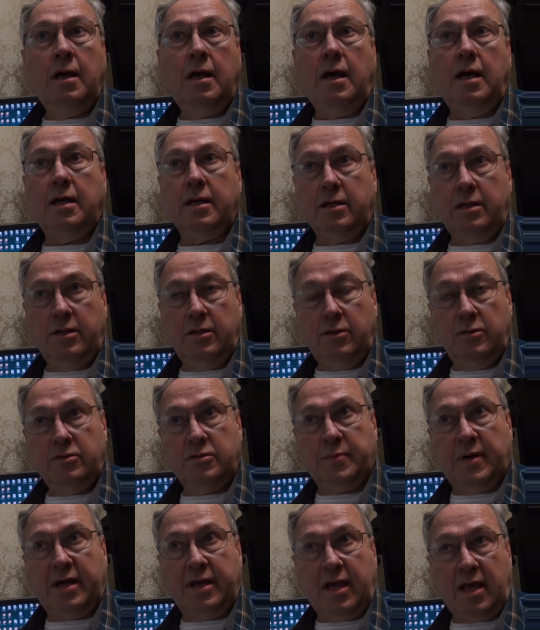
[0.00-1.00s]
I'm going to use
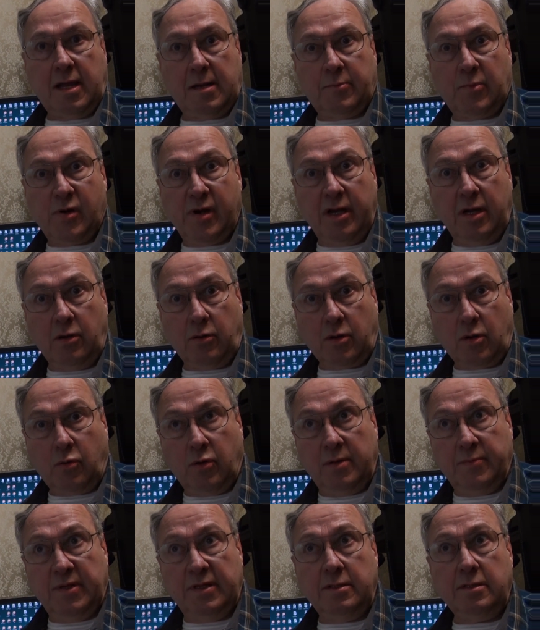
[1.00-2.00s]
my ham radio
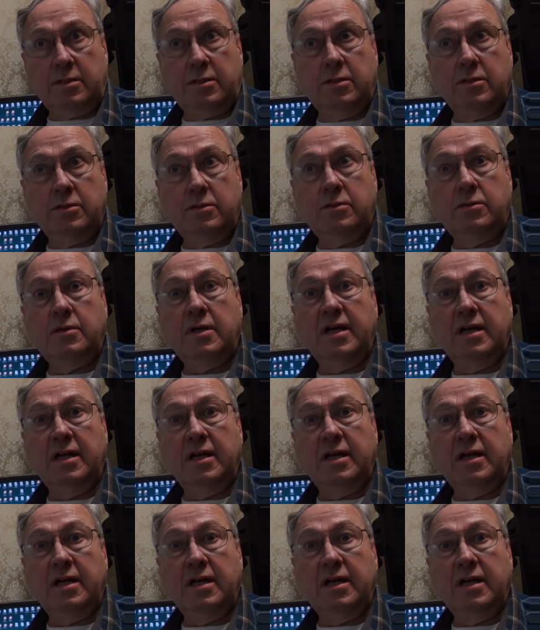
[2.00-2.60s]
equipment to